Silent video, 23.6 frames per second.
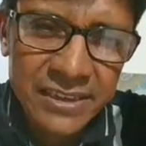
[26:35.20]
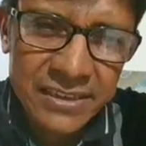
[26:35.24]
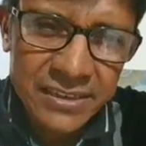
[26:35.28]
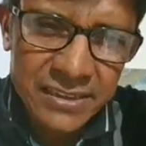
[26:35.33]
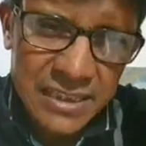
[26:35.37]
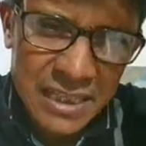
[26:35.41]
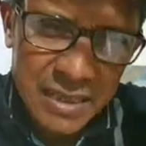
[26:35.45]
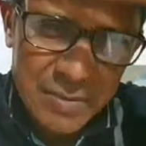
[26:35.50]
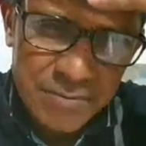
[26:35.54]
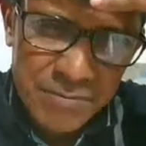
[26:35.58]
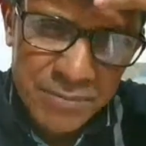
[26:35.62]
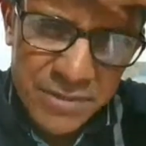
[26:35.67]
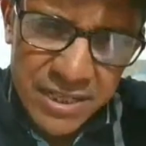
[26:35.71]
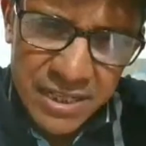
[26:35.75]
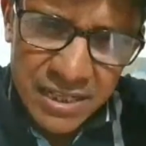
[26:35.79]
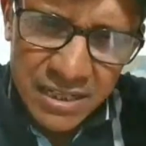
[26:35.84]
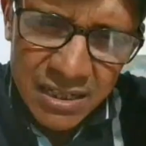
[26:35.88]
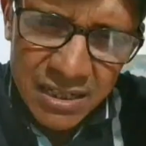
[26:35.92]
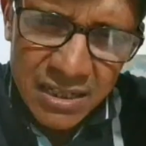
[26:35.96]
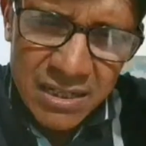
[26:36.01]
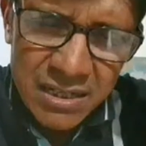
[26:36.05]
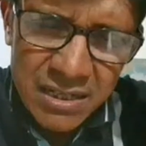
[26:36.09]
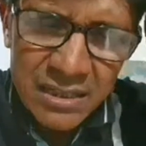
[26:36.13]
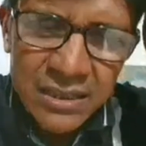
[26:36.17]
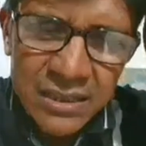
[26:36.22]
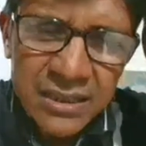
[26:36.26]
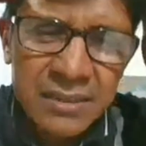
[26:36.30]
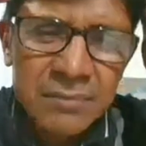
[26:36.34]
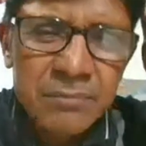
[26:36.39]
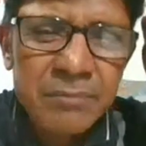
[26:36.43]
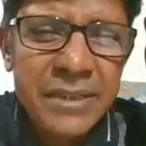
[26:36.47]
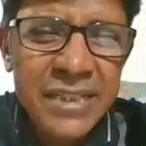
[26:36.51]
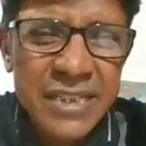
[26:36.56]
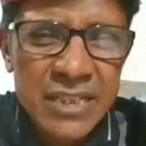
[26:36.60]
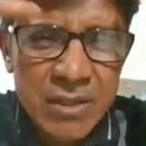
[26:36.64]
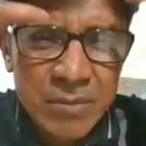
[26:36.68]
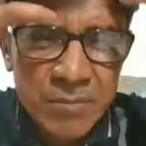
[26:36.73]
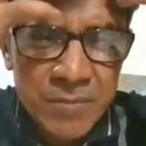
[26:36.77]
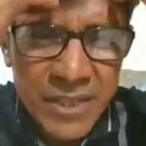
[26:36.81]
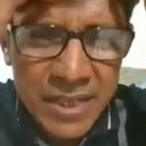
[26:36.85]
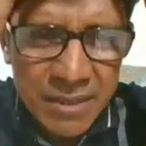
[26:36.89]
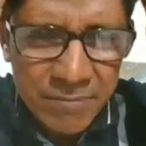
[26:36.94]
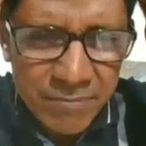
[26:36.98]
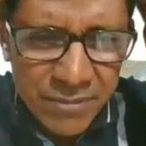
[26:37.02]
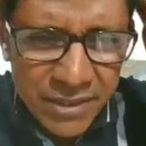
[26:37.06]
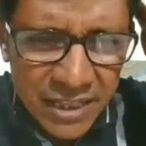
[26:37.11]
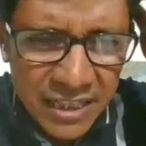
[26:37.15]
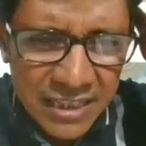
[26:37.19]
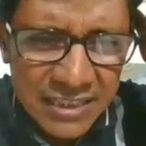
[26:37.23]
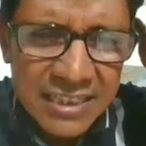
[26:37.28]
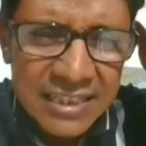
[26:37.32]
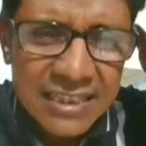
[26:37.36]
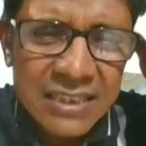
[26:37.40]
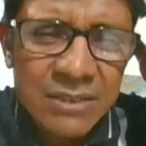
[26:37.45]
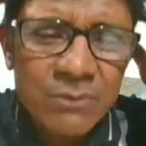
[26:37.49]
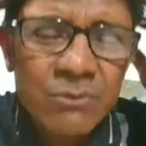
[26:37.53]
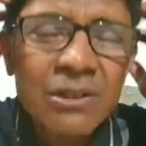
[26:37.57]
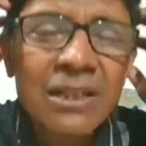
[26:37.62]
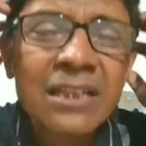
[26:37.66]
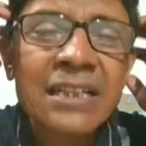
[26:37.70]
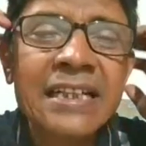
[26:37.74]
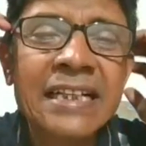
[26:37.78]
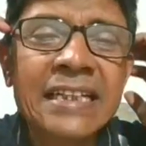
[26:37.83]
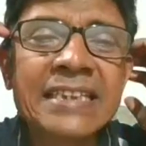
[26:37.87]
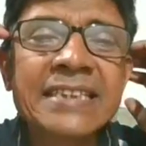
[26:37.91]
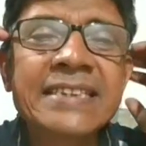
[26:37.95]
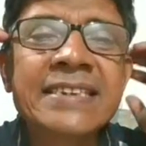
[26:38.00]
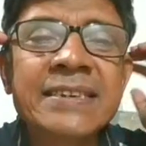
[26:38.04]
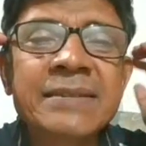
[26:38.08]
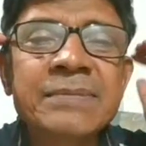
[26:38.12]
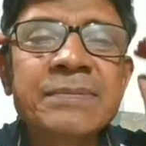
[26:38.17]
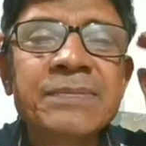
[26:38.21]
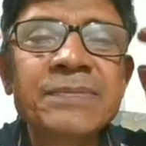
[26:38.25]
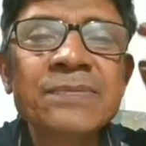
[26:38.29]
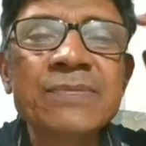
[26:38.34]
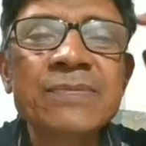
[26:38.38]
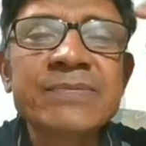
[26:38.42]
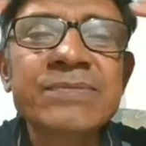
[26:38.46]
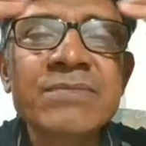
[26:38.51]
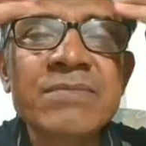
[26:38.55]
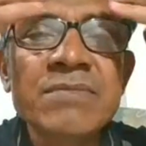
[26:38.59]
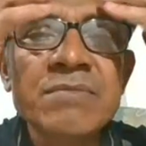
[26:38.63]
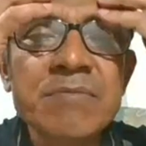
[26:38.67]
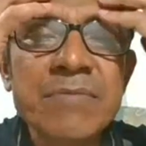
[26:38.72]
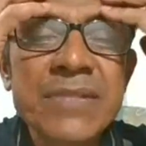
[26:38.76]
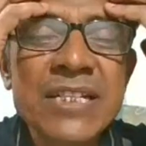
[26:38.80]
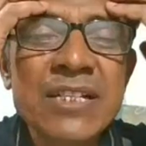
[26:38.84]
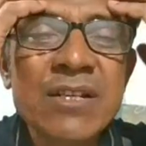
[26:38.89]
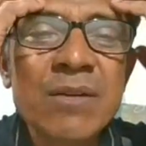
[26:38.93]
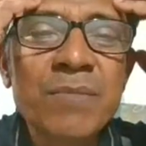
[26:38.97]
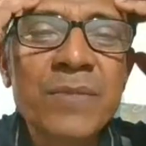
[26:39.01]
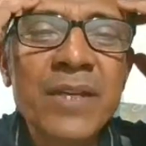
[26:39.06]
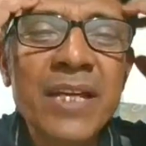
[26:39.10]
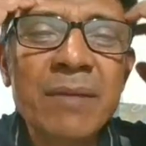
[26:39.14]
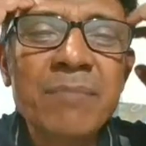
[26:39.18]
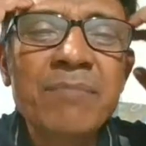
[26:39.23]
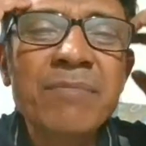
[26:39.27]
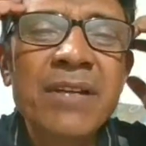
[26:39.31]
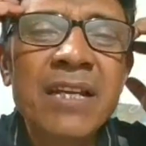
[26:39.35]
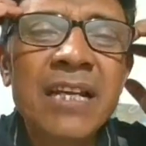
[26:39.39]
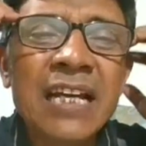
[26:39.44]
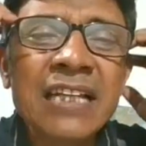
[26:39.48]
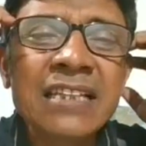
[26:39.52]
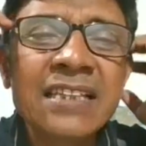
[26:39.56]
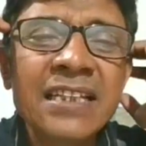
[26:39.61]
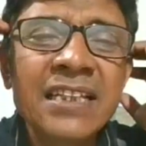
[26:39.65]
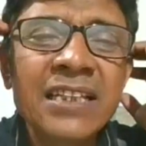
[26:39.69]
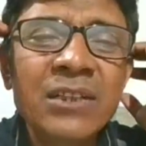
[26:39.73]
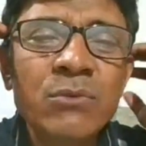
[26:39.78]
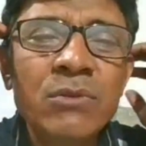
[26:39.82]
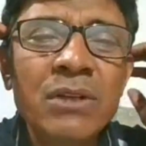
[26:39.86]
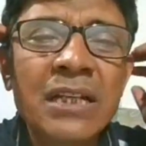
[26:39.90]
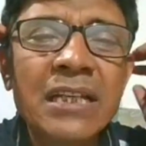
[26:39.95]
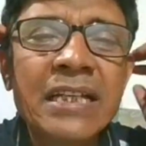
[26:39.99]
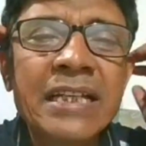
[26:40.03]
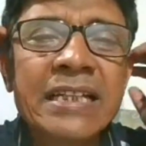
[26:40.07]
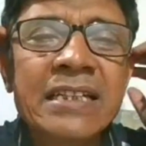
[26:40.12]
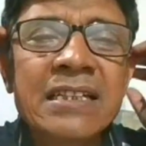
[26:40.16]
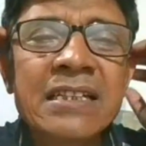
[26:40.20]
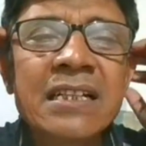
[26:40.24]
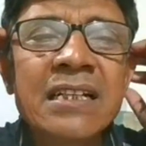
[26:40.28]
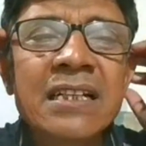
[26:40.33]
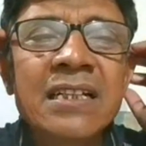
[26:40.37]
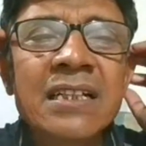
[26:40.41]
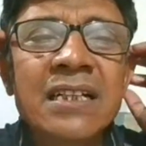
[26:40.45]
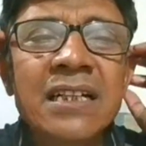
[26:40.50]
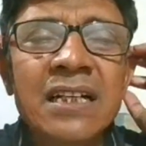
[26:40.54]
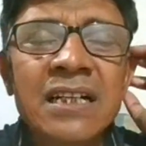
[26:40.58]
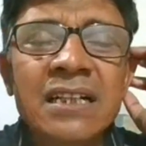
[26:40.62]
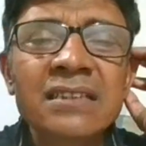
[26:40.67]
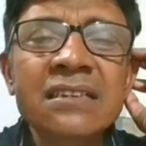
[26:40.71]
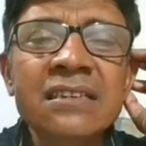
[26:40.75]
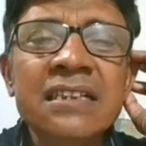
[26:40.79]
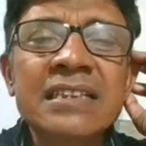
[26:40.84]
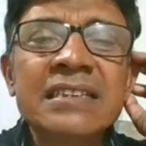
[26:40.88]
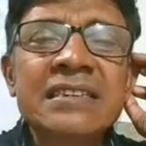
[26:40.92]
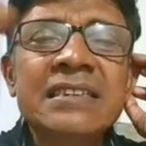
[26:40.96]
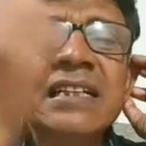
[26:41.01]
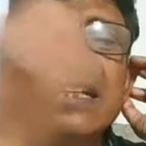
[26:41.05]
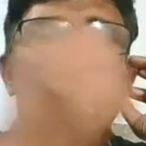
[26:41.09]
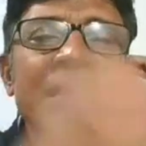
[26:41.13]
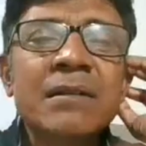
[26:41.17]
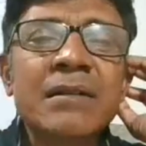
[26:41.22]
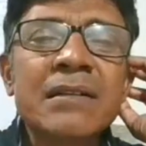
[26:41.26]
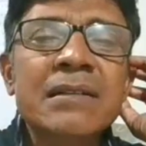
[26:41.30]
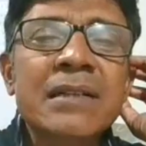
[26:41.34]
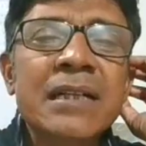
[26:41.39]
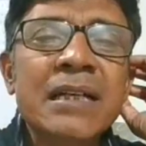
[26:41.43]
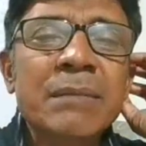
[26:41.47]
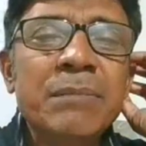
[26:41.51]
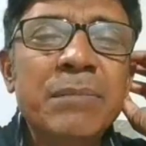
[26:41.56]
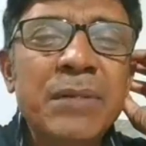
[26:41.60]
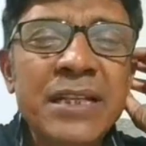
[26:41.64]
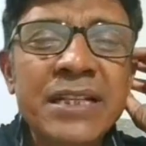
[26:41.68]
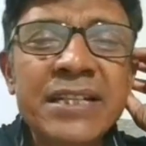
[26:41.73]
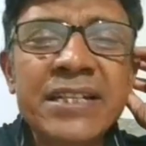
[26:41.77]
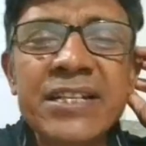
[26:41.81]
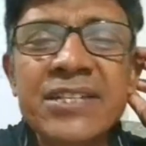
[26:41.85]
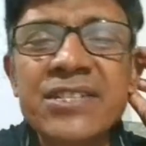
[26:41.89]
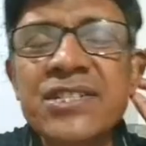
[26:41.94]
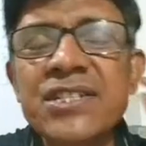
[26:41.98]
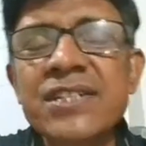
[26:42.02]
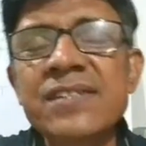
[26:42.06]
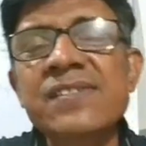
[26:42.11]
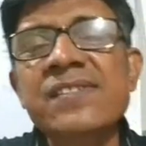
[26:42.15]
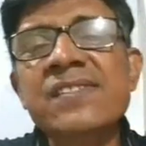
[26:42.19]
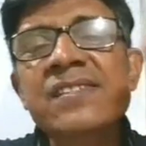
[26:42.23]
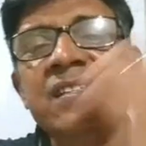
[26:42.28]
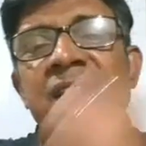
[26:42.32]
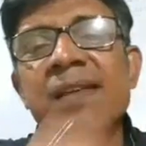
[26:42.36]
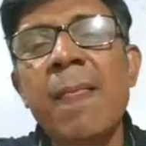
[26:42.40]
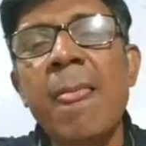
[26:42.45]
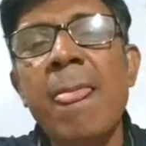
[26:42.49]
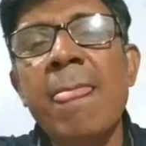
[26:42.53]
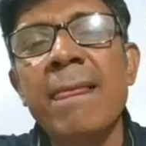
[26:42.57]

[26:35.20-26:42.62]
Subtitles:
April, mid of the April, I think you will get. Mid of the April, I think you will get that applications.